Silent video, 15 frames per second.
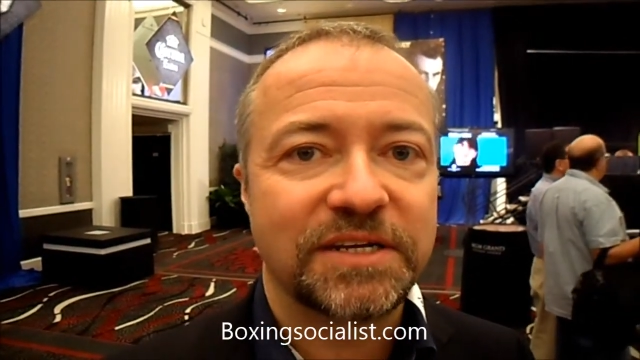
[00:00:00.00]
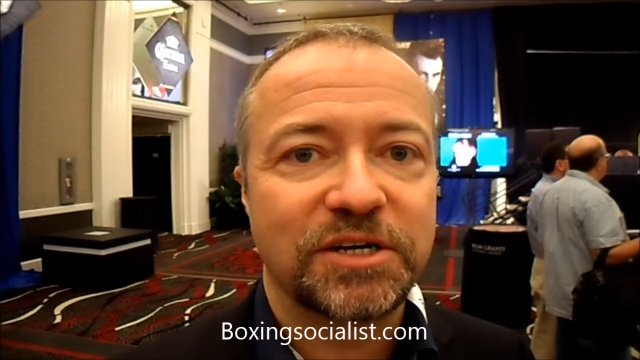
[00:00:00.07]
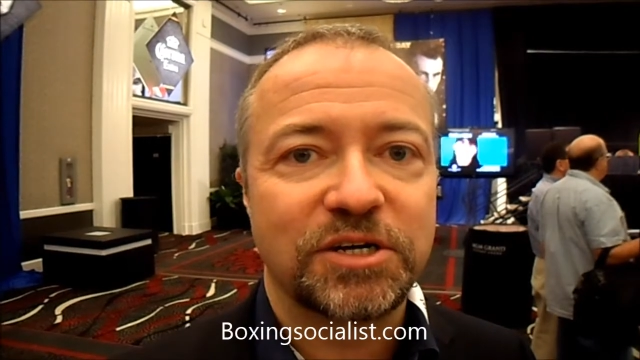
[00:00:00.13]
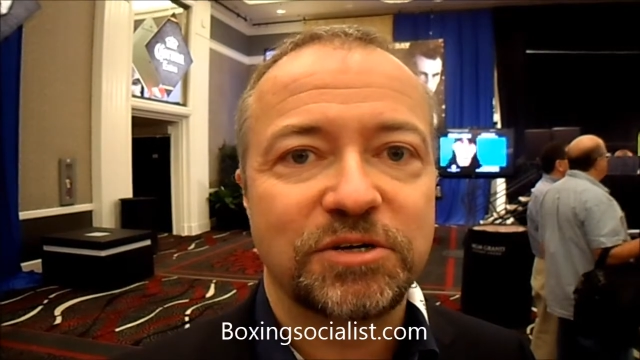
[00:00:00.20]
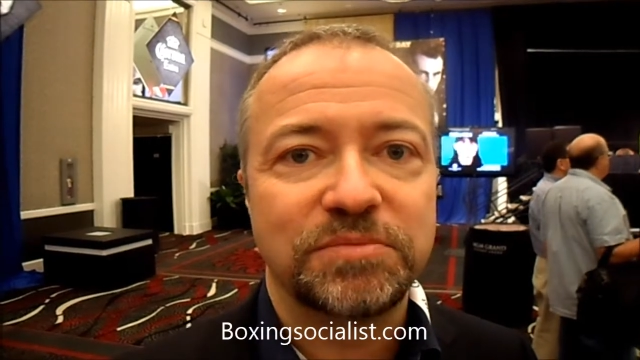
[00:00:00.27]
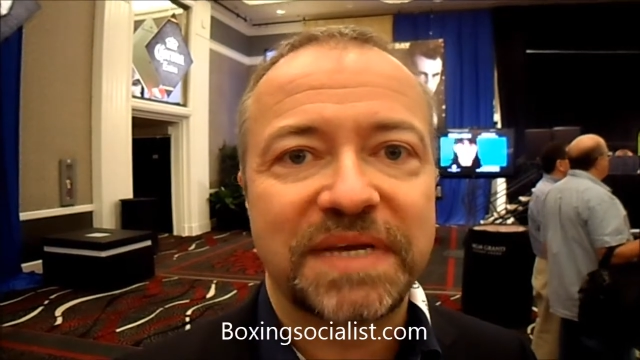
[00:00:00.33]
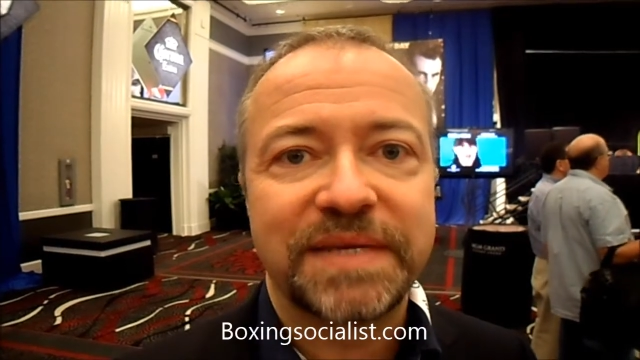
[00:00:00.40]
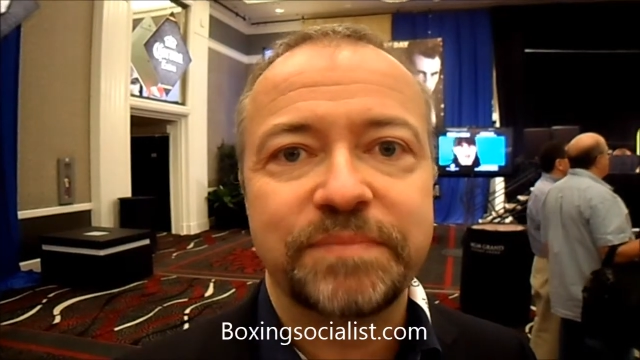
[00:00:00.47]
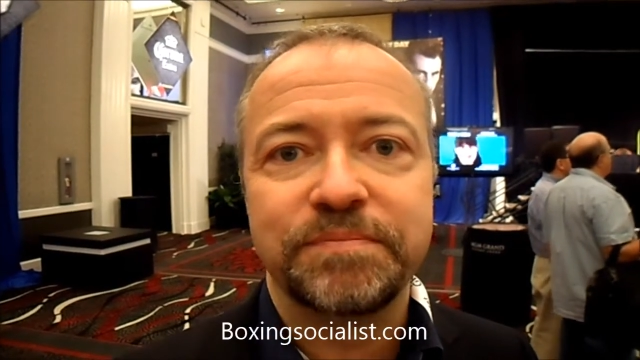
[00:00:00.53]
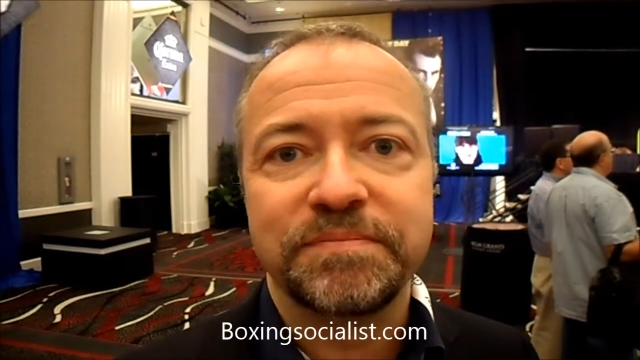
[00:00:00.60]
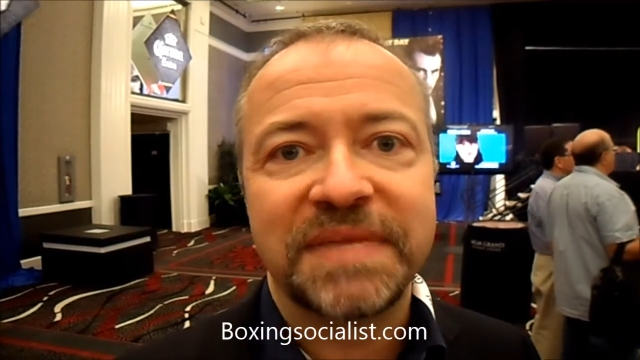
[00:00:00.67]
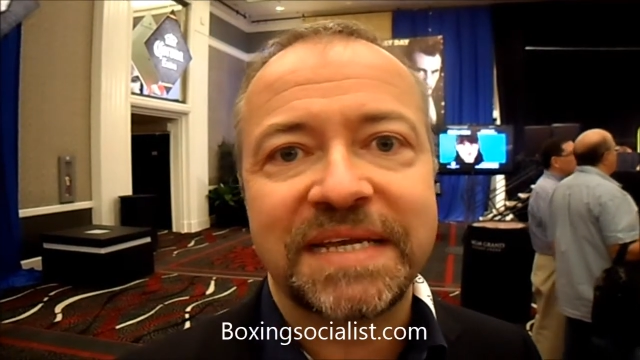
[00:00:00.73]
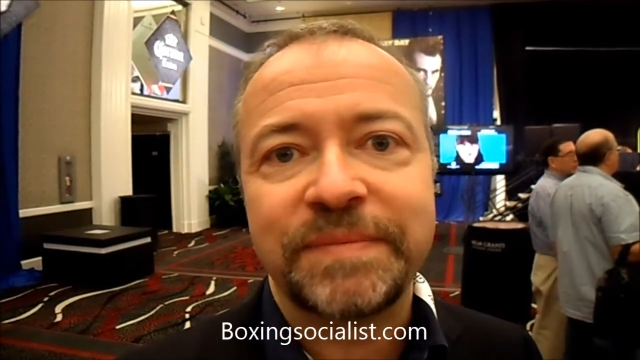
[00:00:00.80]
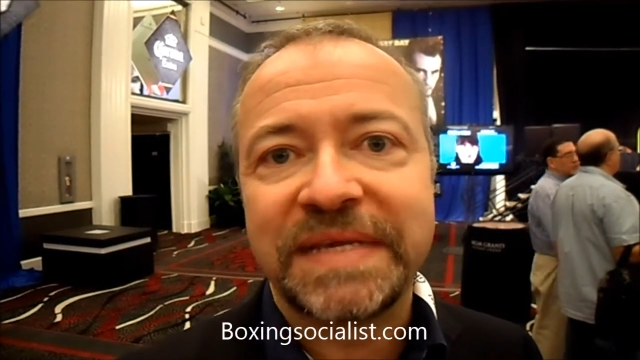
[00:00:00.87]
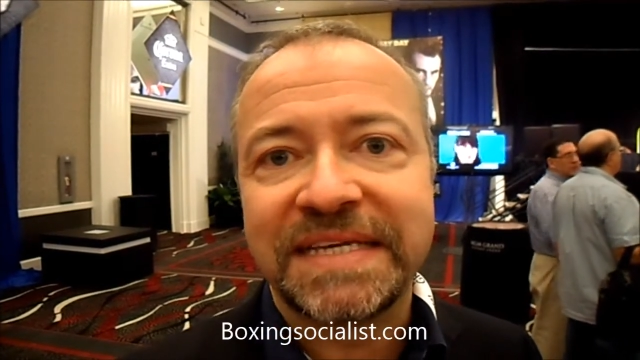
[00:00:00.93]
you know, may,
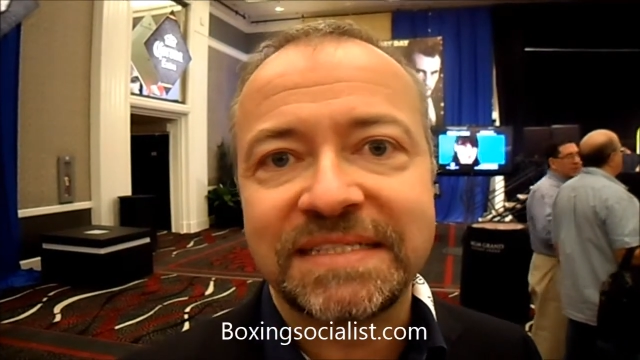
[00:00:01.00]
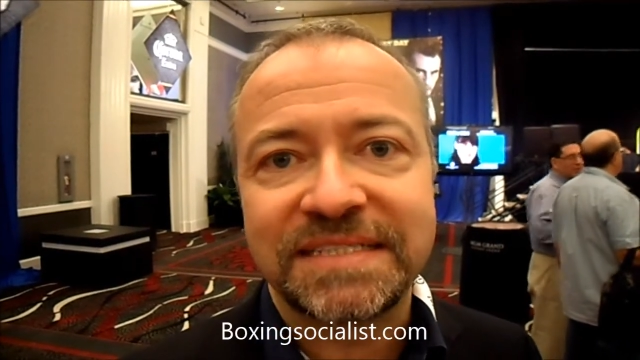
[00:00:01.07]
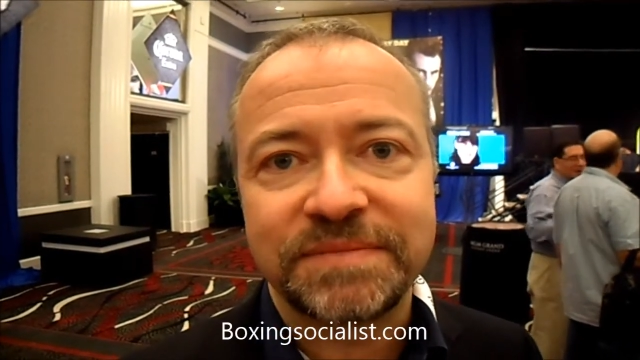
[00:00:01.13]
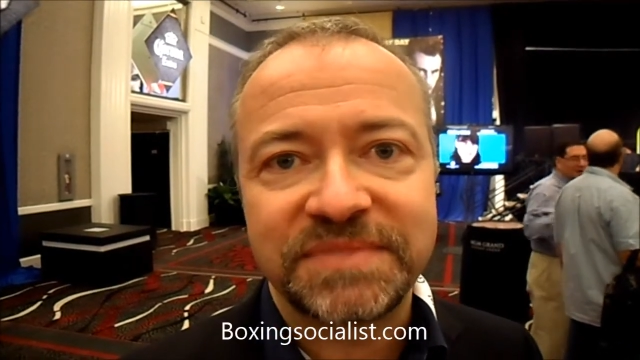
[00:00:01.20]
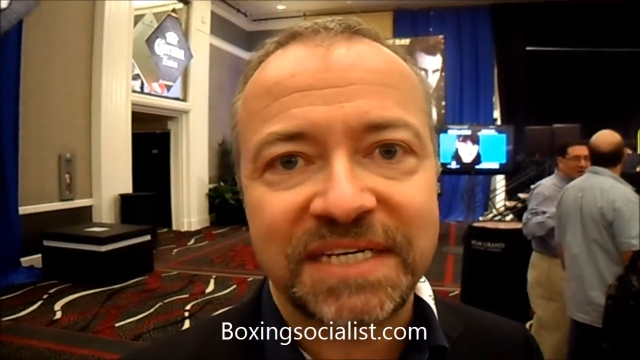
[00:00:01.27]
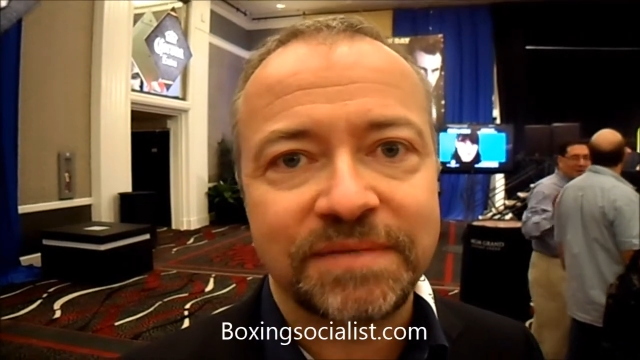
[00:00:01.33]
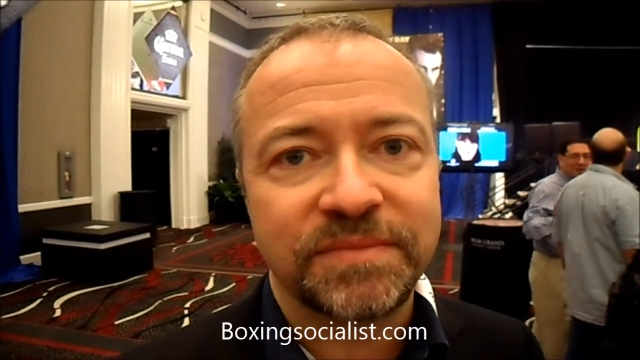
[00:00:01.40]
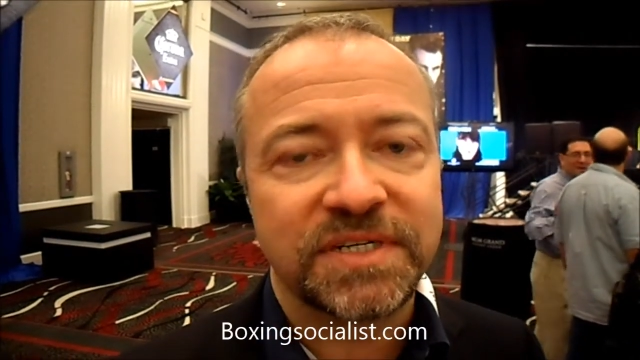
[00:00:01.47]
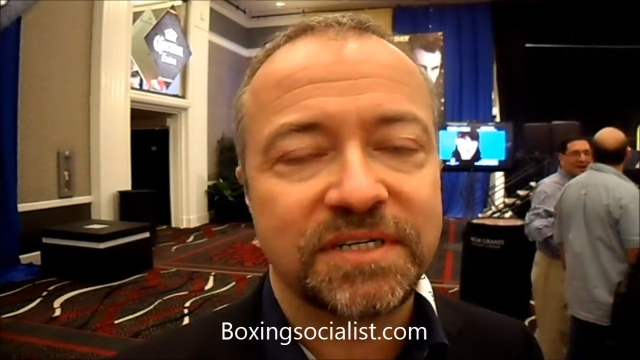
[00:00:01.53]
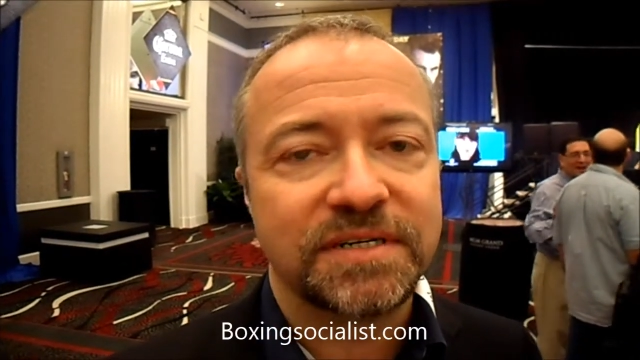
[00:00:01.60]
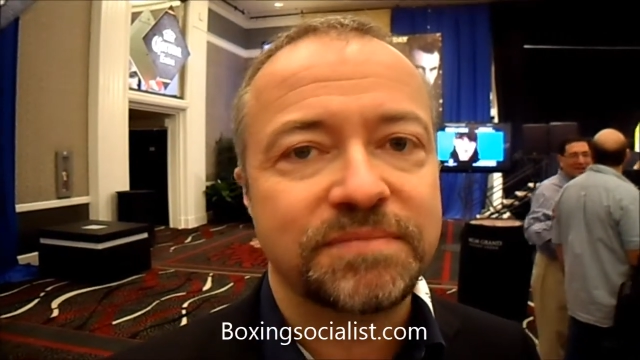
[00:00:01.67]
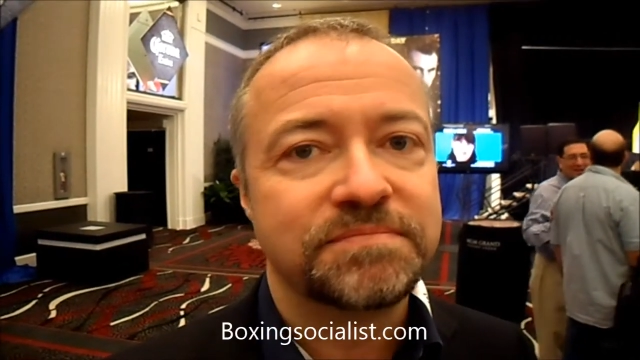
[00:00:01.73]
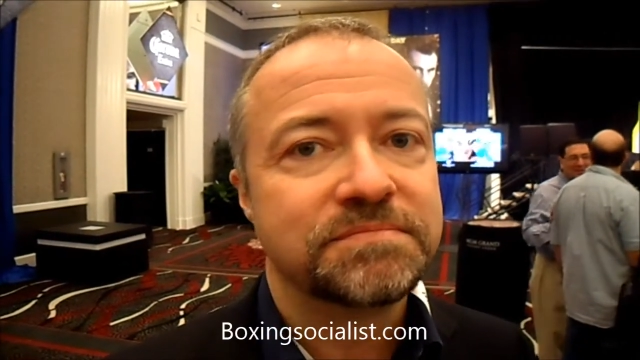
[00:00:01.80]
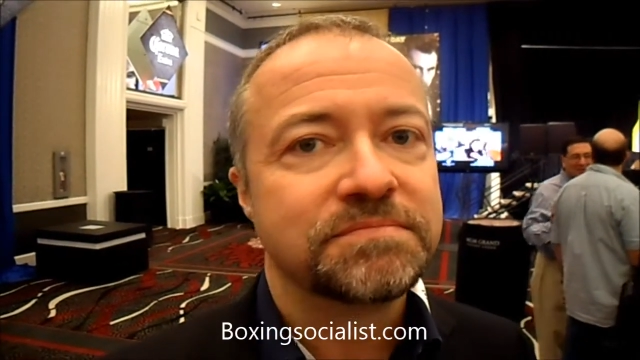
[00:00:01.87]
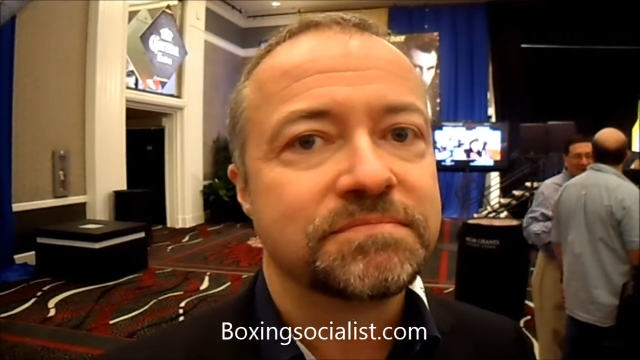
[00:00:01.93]
maybe in
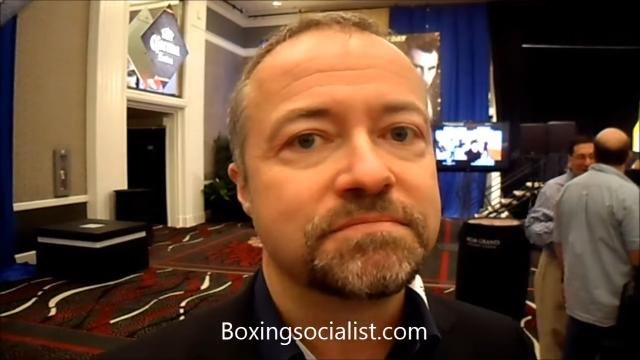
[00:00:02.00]
September,